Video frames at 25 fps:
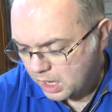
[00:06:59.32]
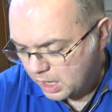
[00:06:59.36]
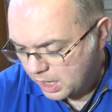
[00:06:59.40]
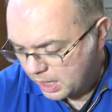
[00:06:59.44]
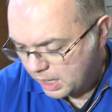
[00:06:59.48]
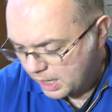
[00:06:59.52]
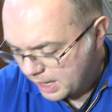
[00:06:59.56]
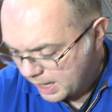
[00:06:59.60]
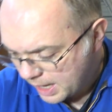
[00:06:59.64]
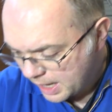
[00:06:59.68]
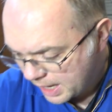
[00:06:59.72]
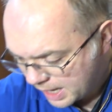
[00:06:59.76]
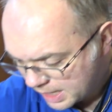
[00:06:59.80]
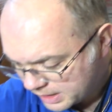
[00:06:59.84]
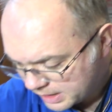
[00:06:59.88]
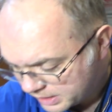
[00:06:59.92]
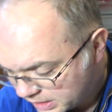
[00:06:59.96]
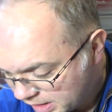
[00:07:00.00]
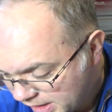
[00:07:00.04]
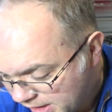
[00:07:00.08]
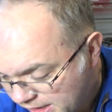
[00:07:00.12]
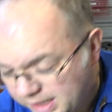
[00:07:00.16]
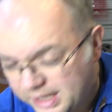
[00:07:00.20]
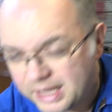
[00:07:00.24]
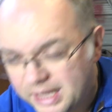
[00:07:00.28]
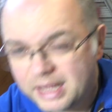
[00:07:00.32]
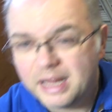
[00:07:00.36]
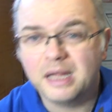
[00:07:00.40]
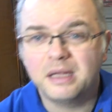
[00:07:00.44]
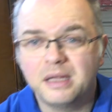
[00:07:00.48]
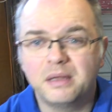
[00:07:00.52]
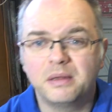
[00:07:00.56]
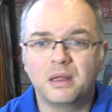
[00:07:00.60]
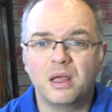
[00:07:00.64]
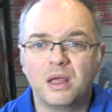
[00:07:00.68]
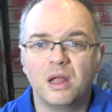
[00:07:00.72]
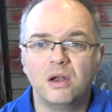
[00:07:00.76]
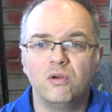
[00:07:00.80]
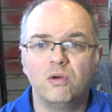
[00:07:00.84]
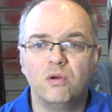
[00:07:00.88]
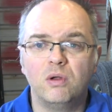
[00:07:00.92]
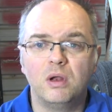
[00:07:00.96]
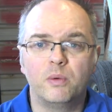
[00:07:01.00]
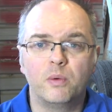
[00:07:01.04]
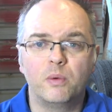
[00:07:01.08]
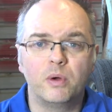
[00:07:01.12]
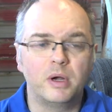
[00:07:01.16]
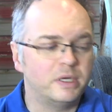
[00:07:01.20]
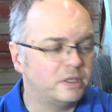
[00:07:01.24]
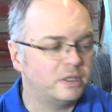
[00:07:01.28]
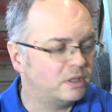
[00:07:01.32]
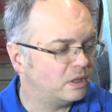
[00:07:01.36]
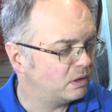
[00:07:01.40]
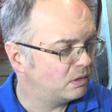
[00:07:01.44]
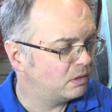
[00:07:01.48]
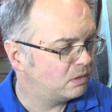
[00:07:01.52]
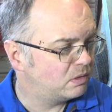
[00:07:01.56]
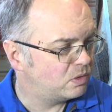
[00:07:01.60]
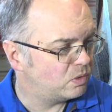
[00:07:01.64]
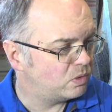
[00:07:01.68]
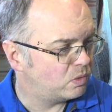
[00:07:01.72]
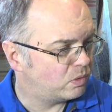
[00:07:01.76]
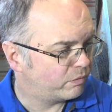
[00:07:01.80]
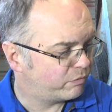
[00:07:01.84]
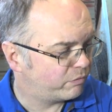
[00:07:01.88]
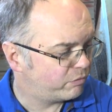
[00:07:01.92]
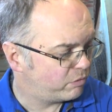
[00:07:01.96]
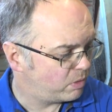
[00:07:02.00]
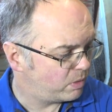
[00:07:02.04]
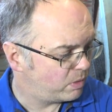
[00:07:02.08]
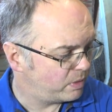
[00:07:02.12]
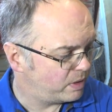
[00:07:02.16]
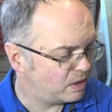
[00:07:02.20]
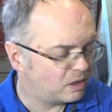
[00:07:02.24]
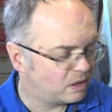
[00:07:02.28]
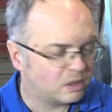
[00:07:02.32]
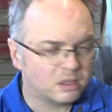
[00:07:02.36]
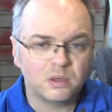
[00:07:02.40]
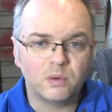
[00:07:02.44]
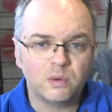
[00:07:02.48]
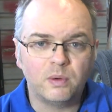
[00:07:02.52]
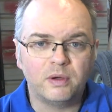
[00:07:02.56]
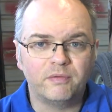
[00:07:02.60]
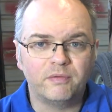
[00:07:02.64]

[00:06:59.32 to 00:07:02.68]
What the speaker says: So yeah, that's kind of all I wanted to talk through on this quick